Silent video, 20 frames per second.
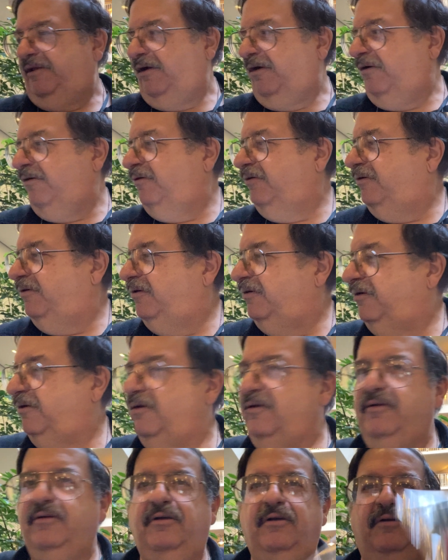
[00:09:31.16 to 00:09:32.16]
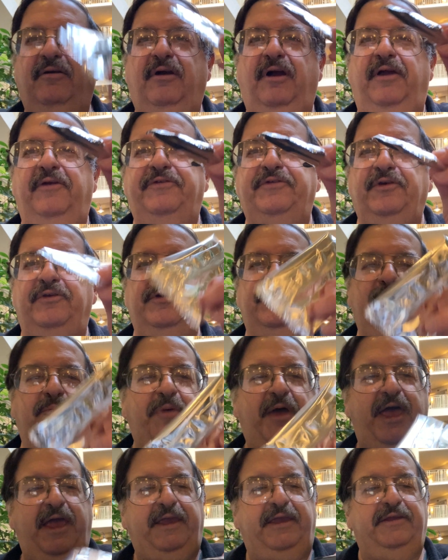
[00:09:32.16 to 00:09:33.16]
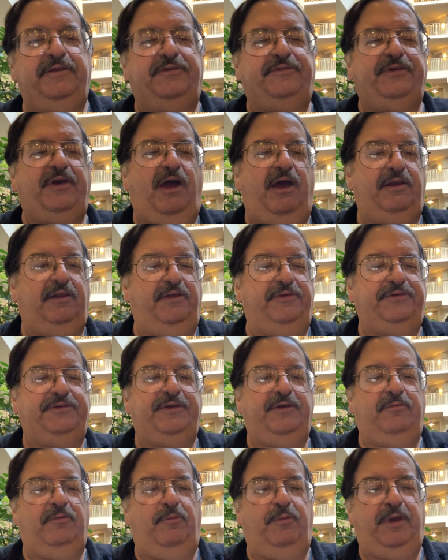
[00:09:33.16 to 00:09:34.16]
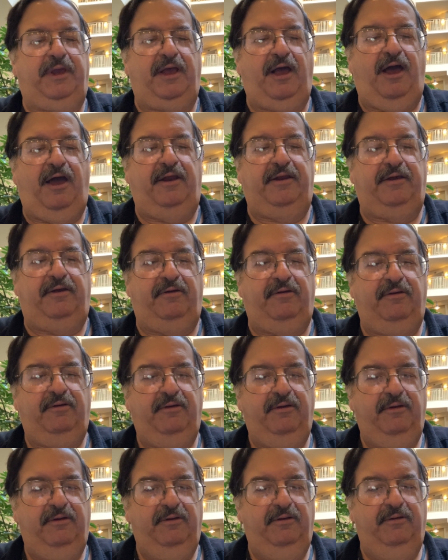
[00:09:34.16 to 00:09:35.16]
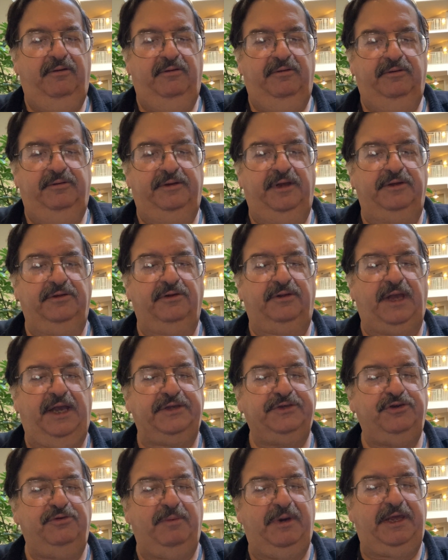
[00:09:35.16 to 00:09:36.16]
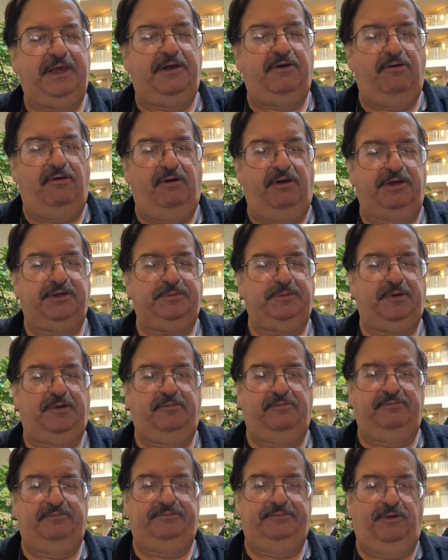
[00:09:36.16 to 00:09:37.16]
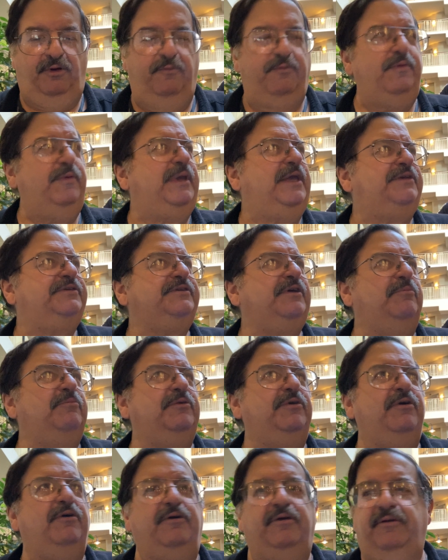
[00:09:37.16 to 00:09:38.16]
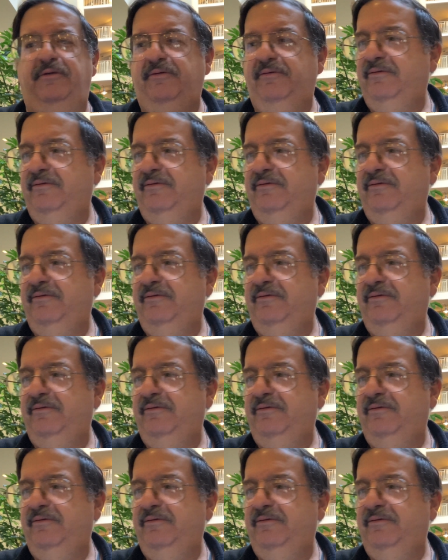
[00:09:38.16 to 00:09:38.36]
here. All right, so there's a pack inside. Let's see what we got here. Doesn't look like too many cards, but hopefully get something good.